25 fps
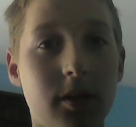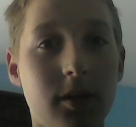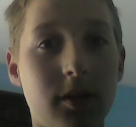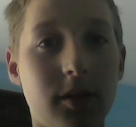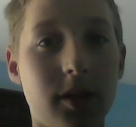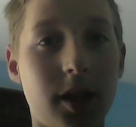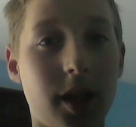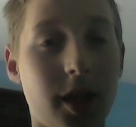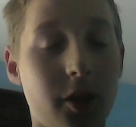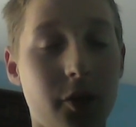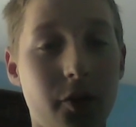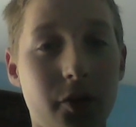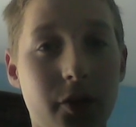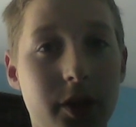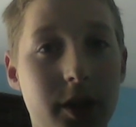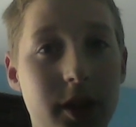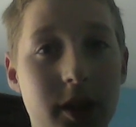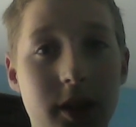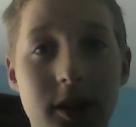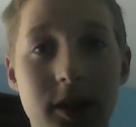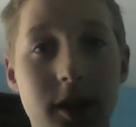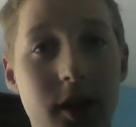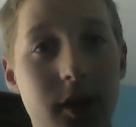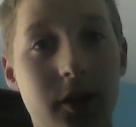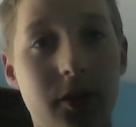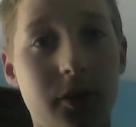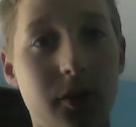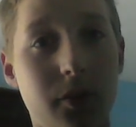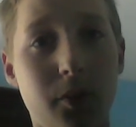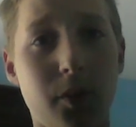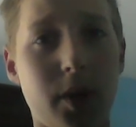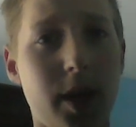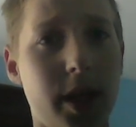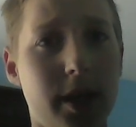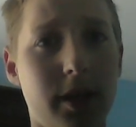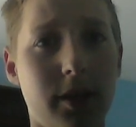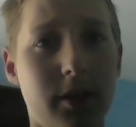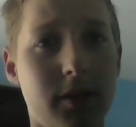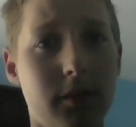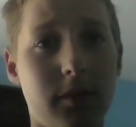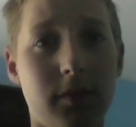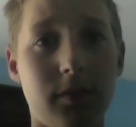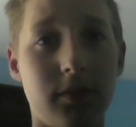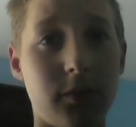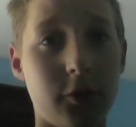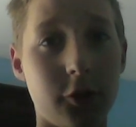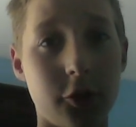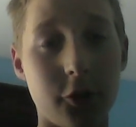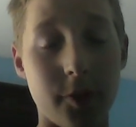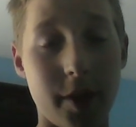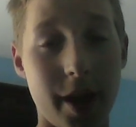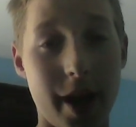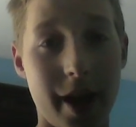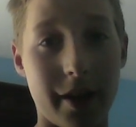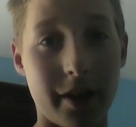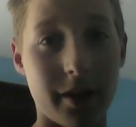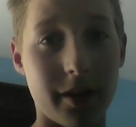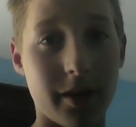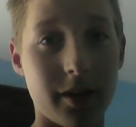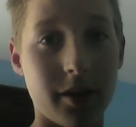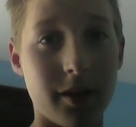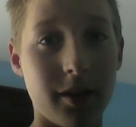Not overseas, that's way too bad.